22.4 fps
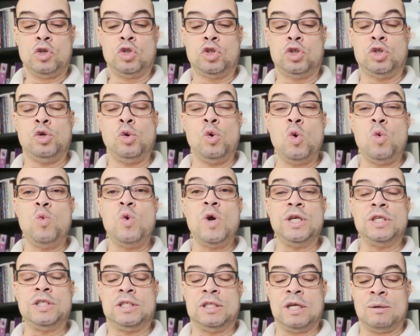True
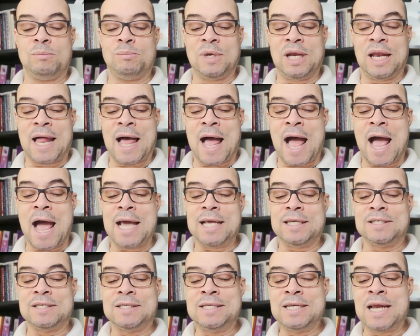wisdom
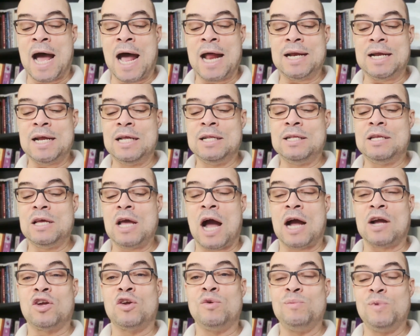lies not in the
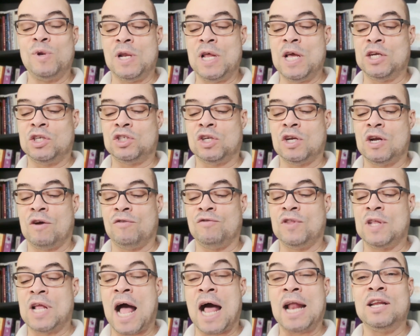accumulation
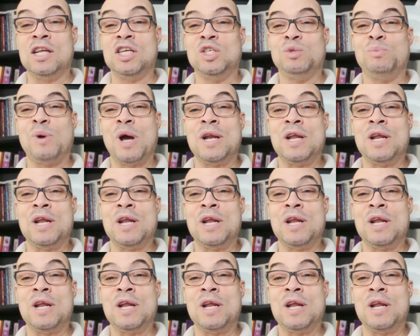of knowledge,